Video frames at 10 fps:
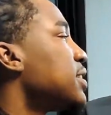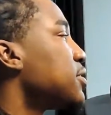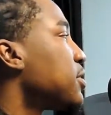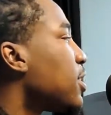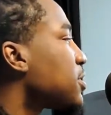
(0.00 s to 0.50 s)

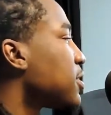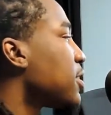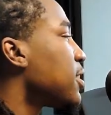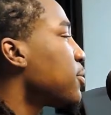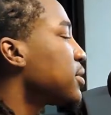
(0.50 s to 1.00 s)
So it all
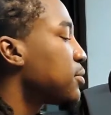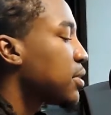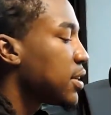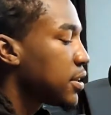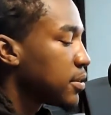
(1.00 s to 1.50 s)
started. I went to
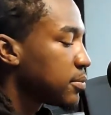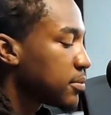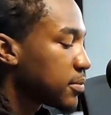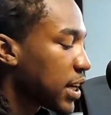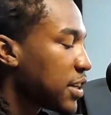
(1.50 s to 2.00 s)

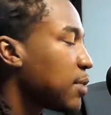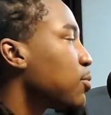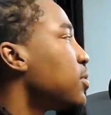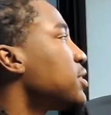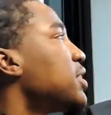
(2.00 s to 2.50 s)
I ended up
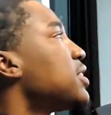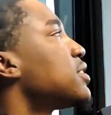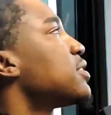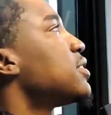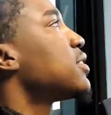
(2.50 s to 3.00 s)
going to
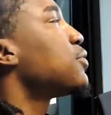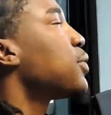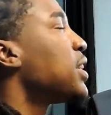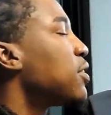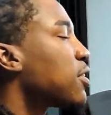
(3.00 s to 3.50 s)
this
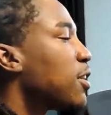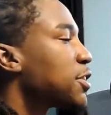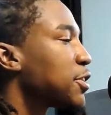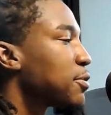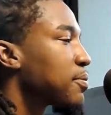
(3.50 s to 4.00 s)
radio car show.